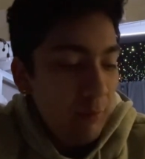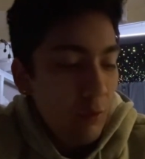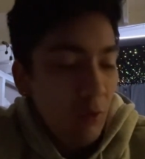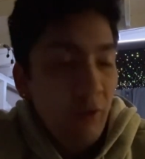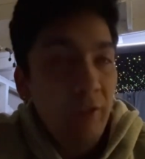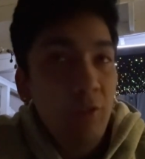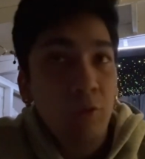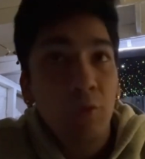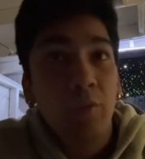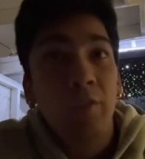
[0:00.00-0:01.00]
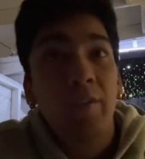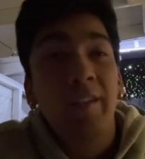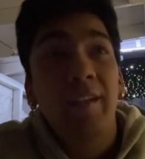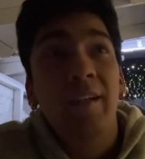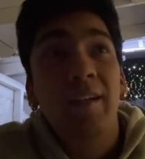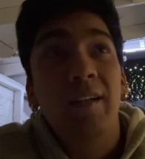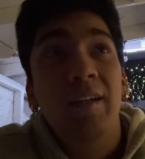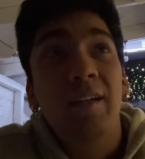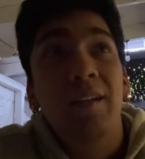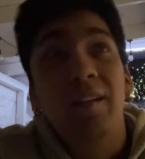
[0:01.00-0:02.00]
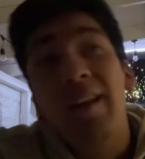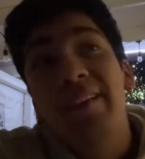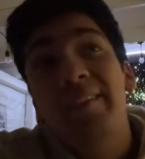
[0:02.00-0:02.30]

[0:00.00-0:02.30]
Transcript: if you go into the... Uh,